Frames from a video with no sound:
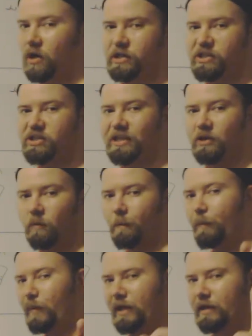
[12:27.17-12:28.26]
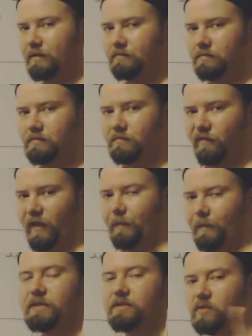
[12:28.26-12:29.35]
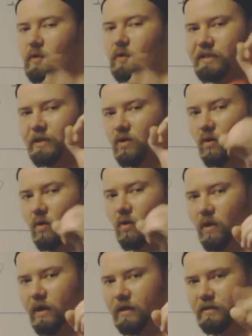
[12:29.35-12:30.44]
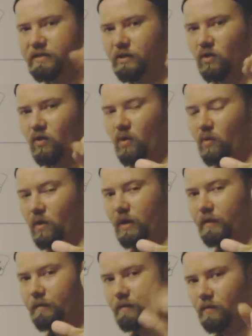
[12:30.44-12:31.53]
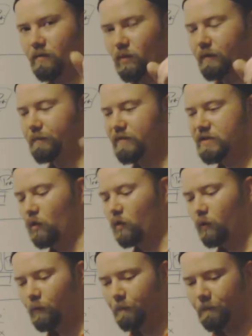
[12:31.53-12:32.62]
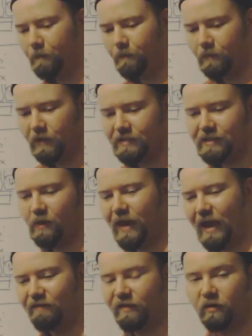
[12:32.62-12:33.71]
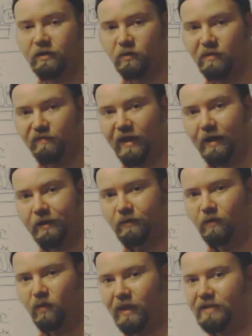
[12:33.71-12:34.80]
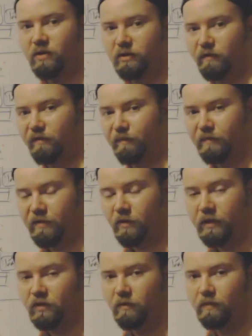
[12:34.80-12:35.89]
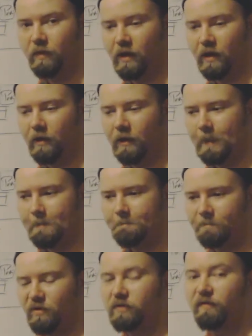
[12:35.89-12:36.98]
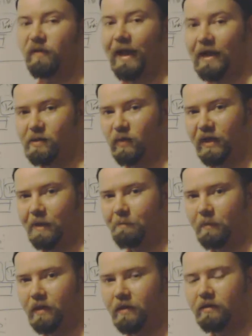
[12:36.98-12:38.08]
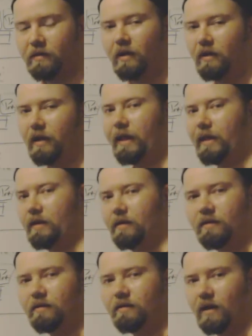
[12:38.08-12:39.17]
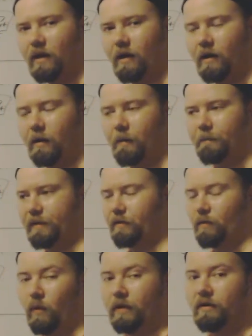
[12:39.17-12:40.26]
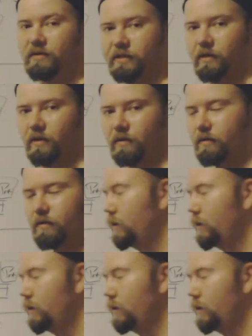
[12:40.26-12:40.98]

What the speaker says: are just single bit flips, so it's 0 or 1, 0 or 1, or 1. So let's say we have a 32-bit value. Well, that's 32 flags that we can implement in either 1 or 0